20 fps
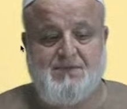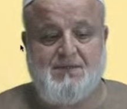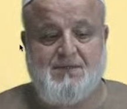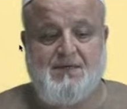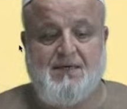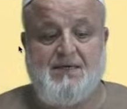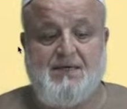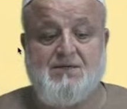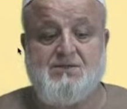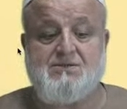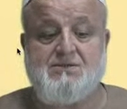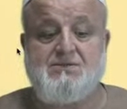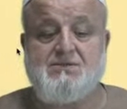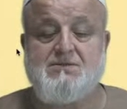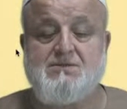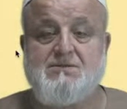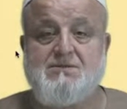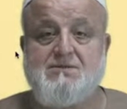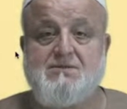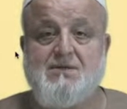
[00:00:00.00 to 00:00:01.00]

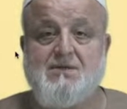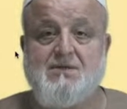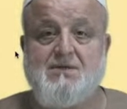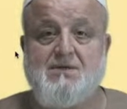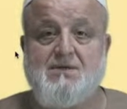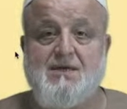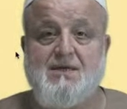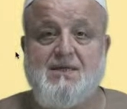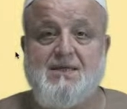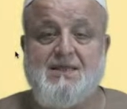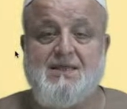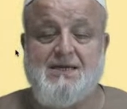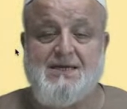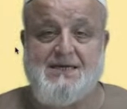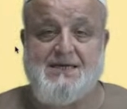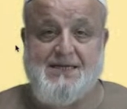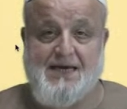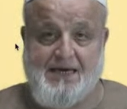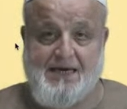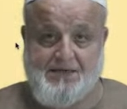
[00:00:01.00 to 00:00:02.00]
is
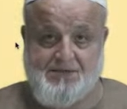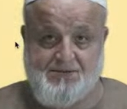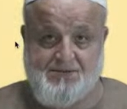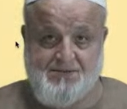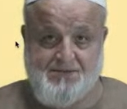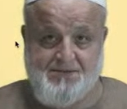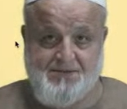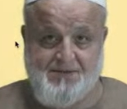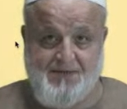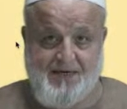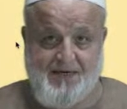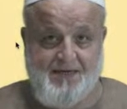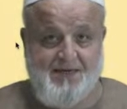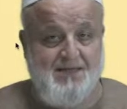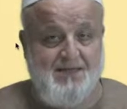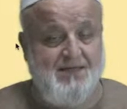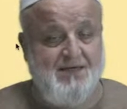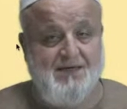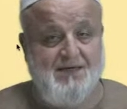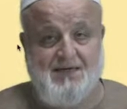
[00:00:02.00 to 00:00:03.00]
3 days.
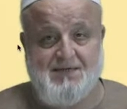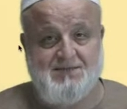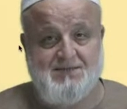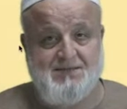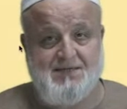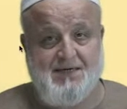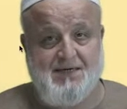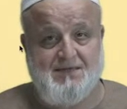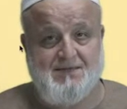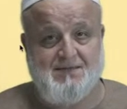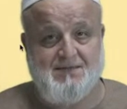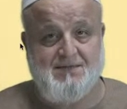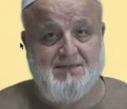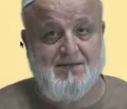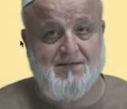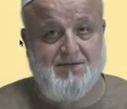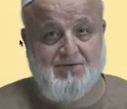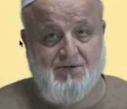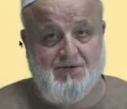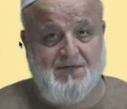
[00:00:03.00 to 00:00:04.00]
Anything less than
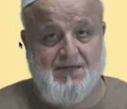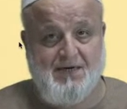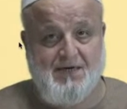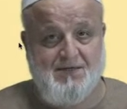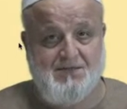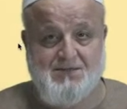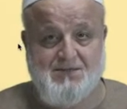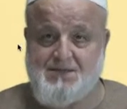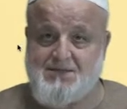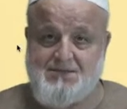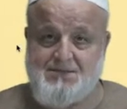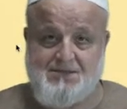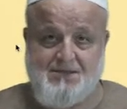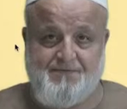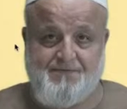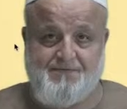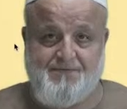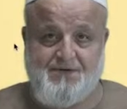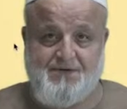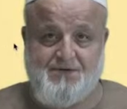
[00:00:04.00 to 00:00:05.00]
3 days is
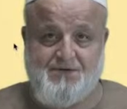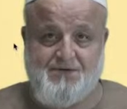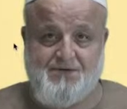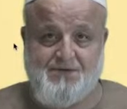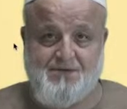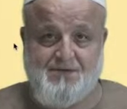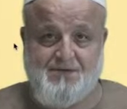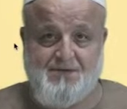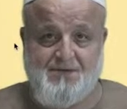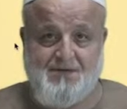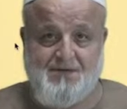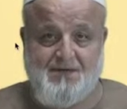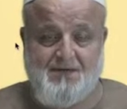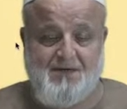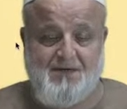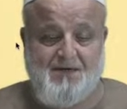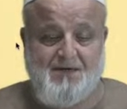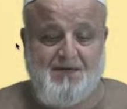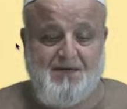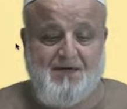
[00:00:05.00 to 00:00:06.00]
different.
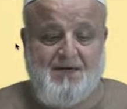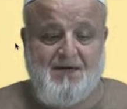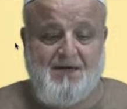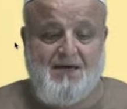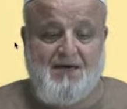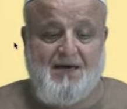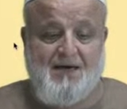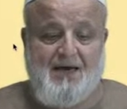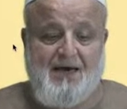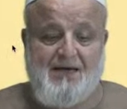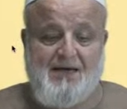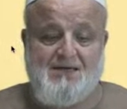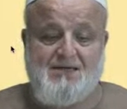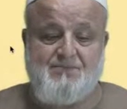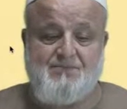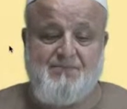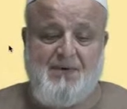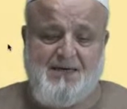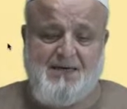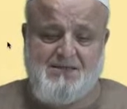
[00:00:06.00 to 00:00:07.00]
And the
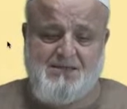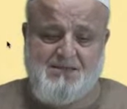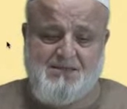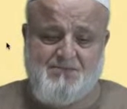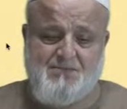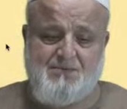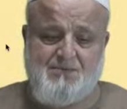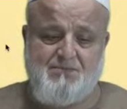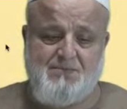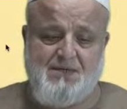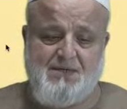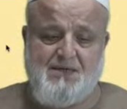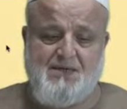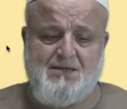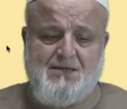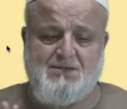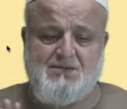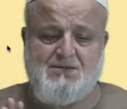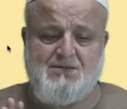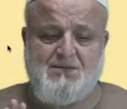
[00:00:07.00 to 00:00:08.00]
maximum
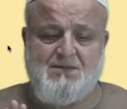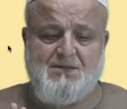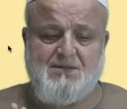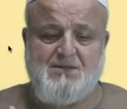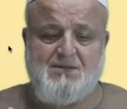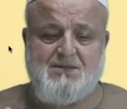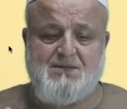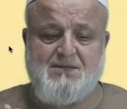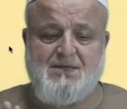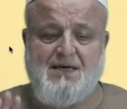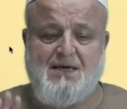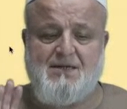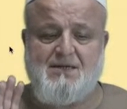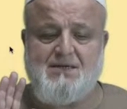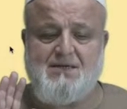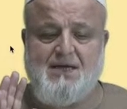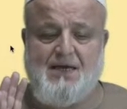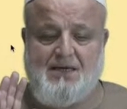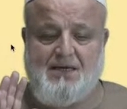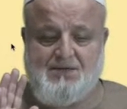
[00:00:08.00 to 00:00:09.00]
is
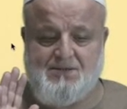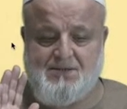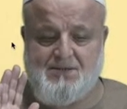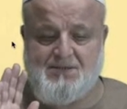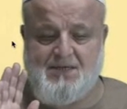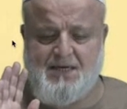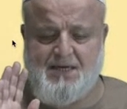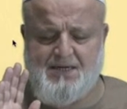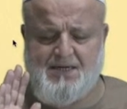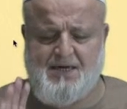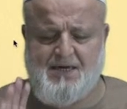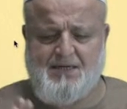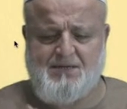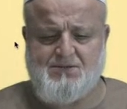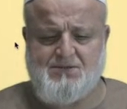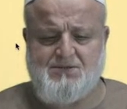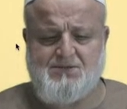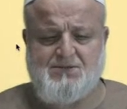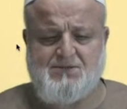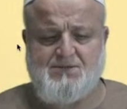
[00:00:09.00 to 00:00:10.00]
10
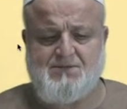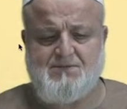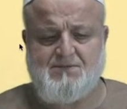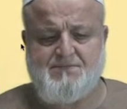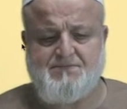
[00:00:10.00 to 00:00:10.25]
nights.